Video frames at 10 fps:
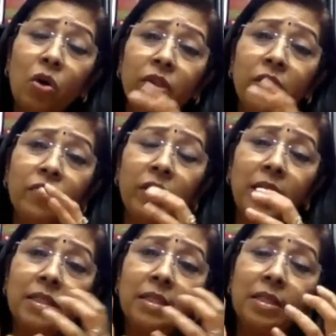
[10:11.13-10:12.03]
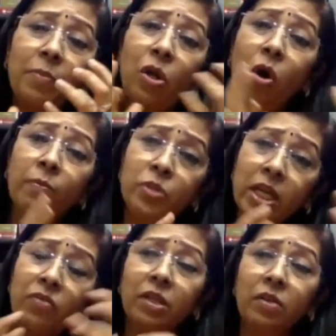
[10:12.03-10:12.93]
with a very reasonable
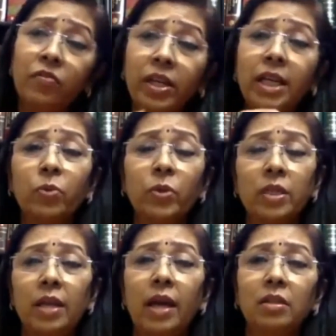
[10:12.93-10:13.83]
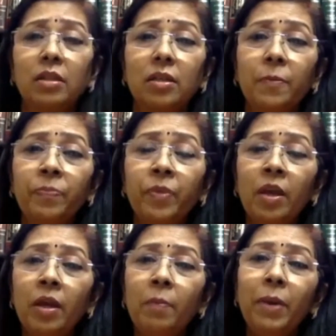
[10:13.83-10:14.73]
object when it was enacted.
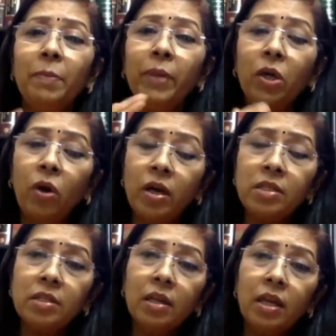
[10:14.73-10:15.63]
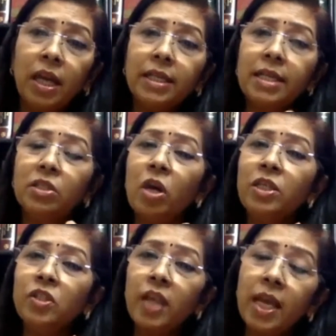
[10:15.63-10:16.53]
But because it has
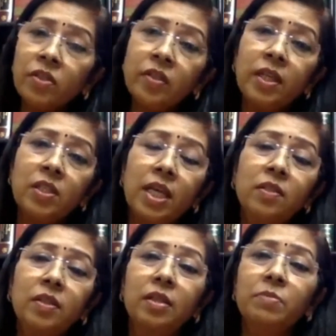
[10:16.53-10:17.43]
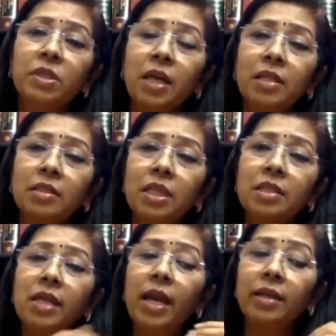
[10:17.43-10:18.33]
not changed in the changed circumstances,
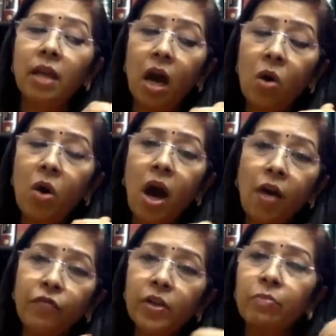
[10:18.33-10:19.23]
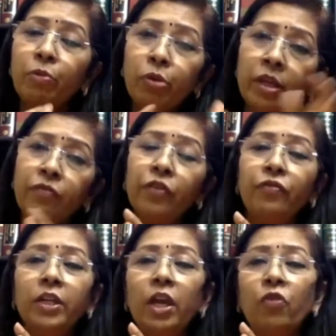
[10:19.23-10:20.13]
and now after more than
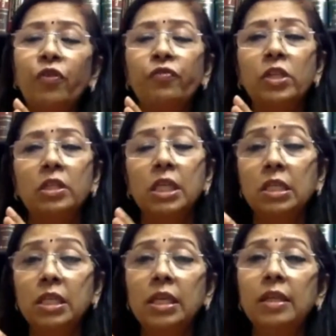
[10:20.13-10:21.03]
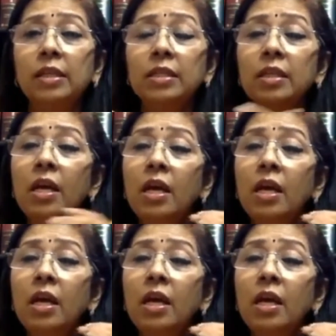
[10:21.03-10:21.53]
50 or 50, 60 years,